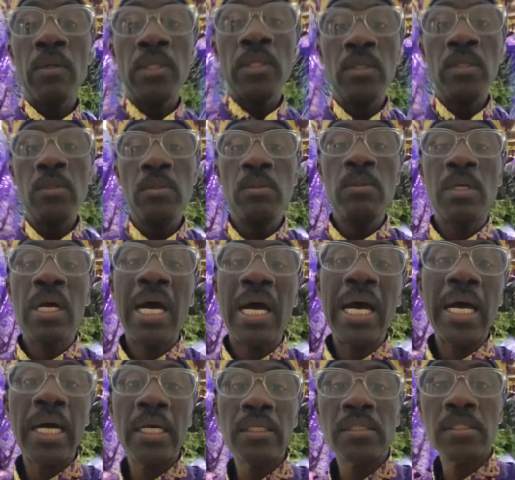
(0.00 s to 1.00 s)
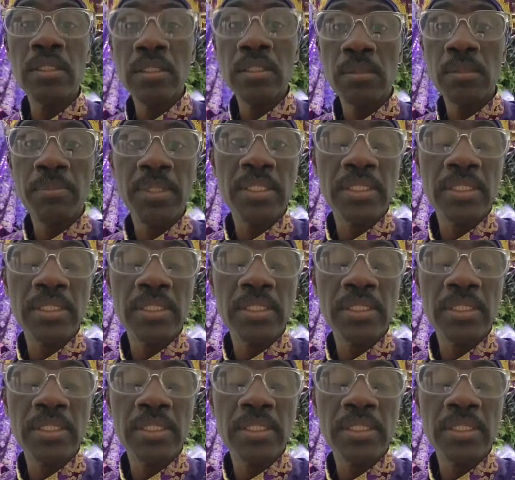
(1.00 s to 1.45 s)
You guys need to be